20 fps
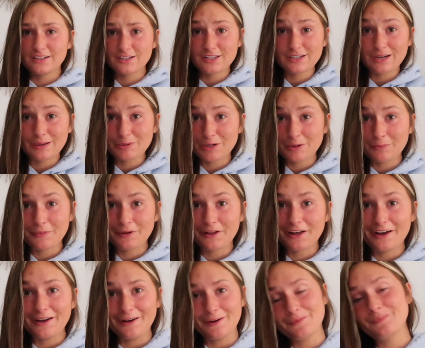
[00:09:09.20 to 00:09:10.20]
description
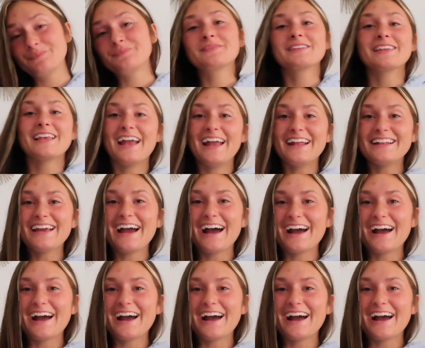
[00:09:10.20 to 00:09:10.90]
below. And yeah,